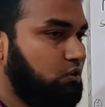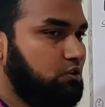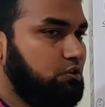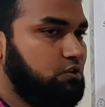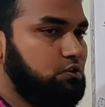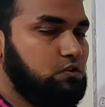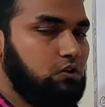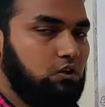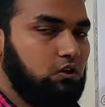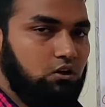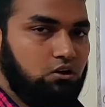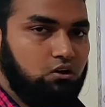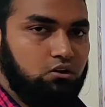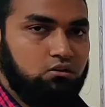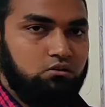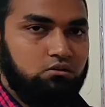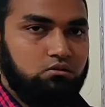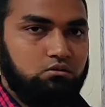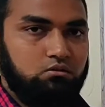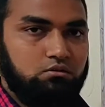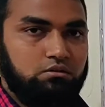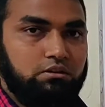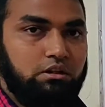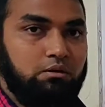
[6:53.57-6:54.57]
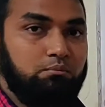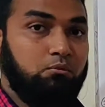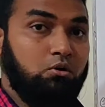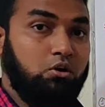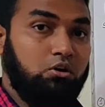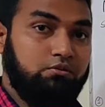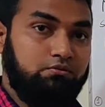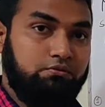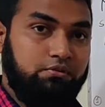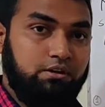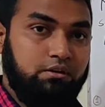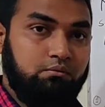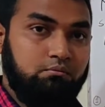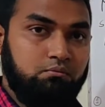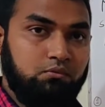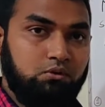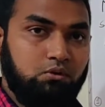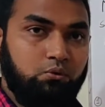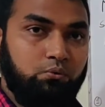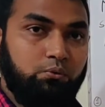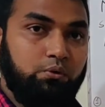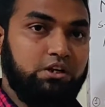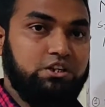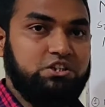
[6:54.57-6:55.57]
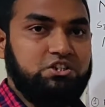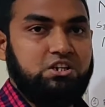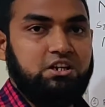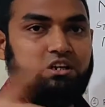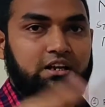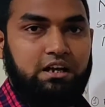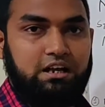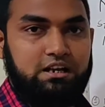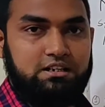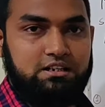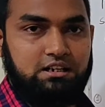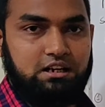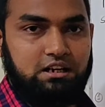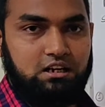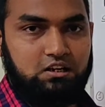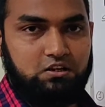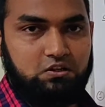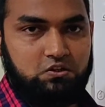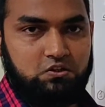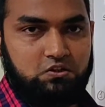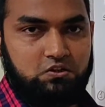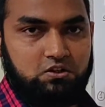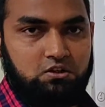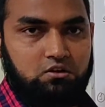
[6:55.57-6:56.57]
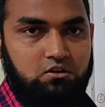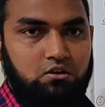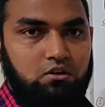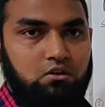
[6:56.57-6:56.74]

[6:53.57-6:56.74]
So the morpheme which are attached